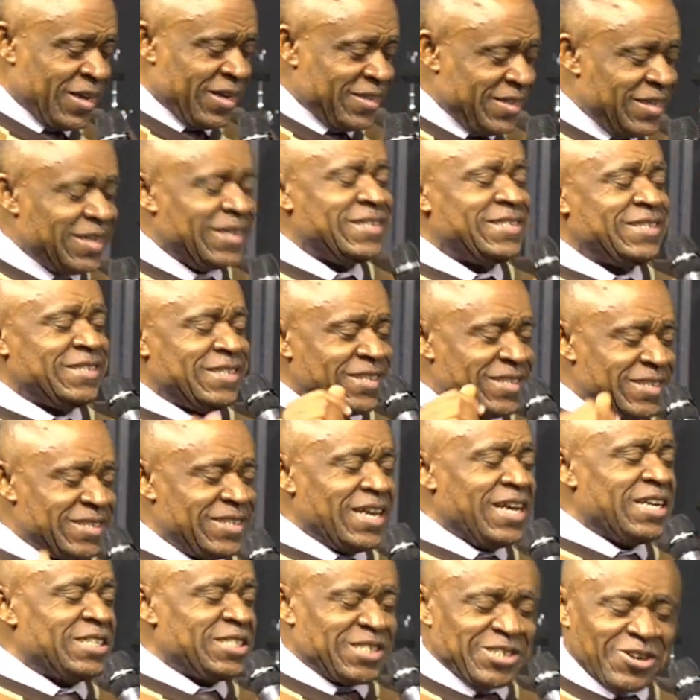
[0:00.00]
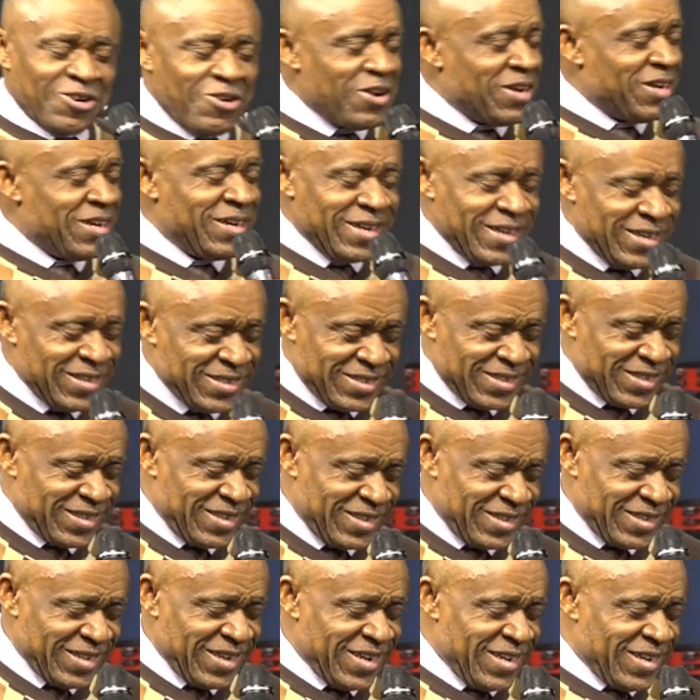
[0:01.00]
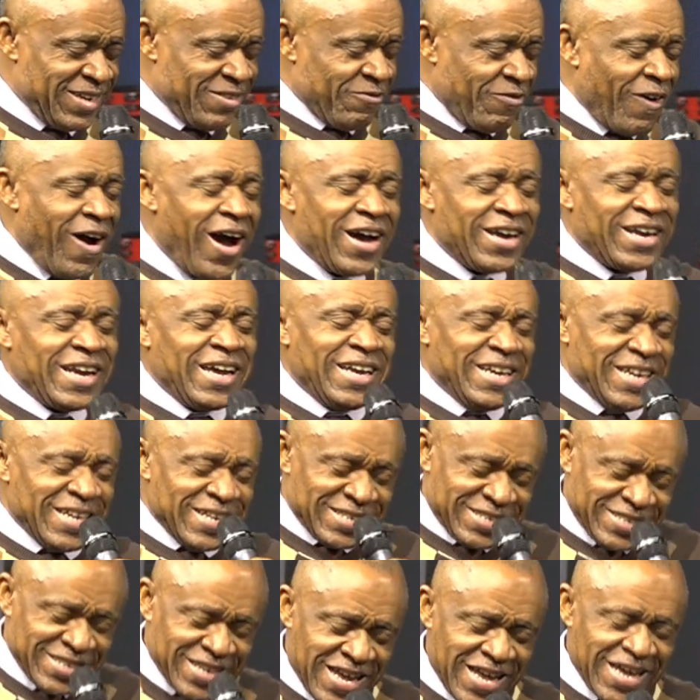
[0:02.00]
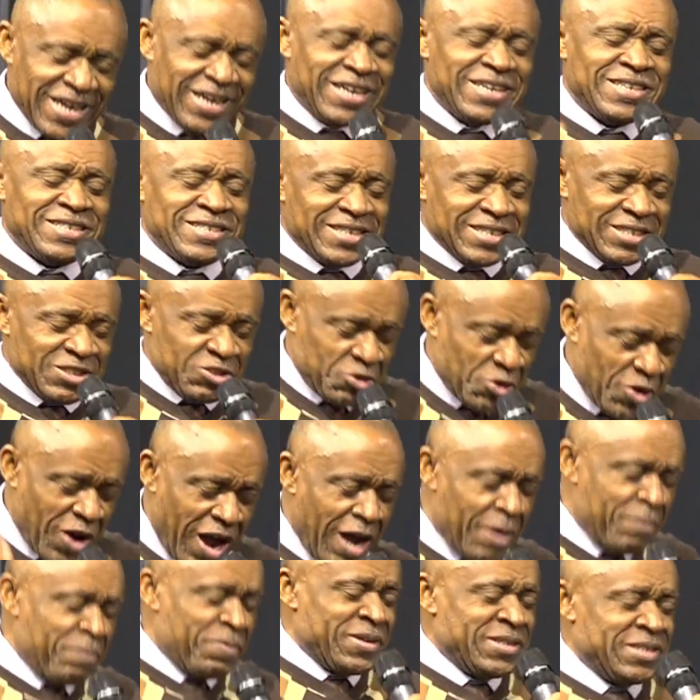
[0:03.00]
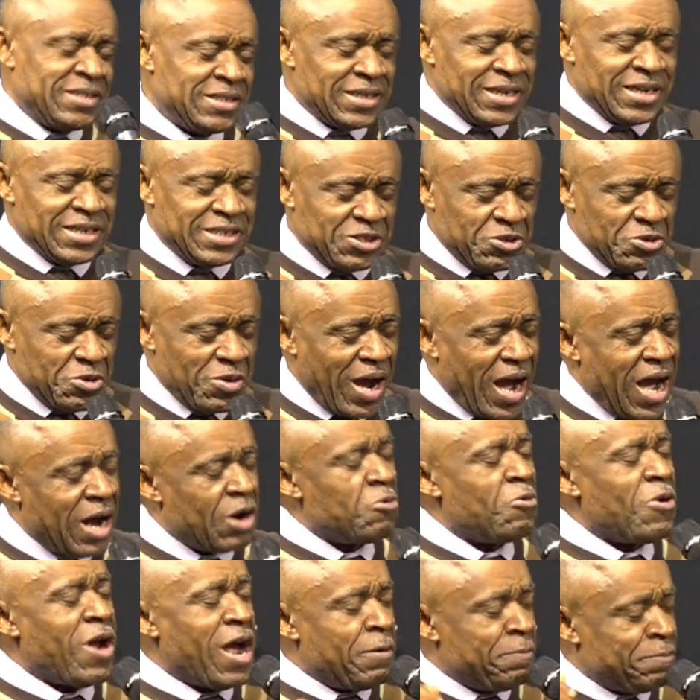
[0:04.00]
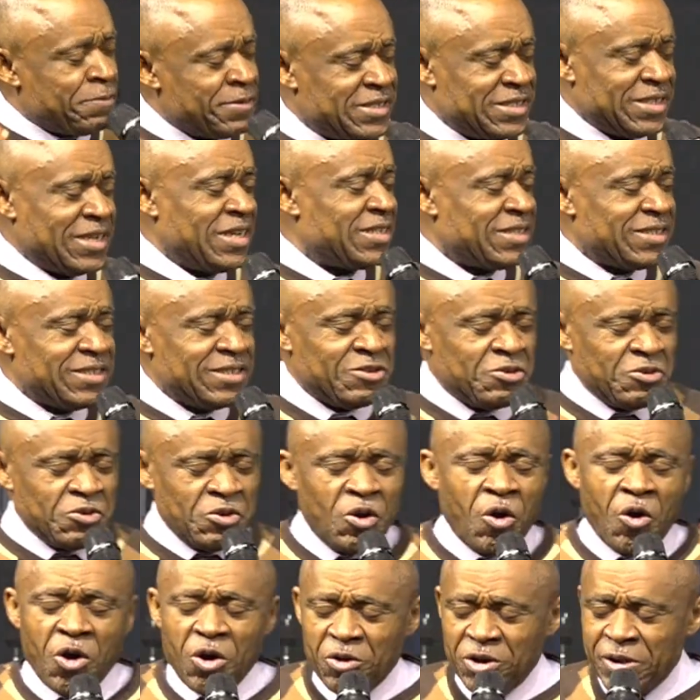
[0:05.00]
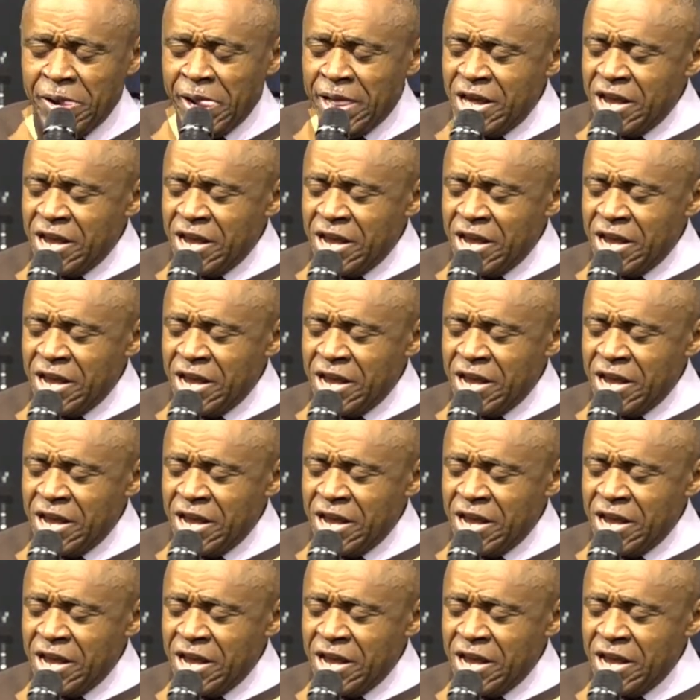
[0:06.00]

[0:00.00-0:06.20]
This is a strong reason. Father, it's a reason to appreciate you, and we are appreciating you, Lord.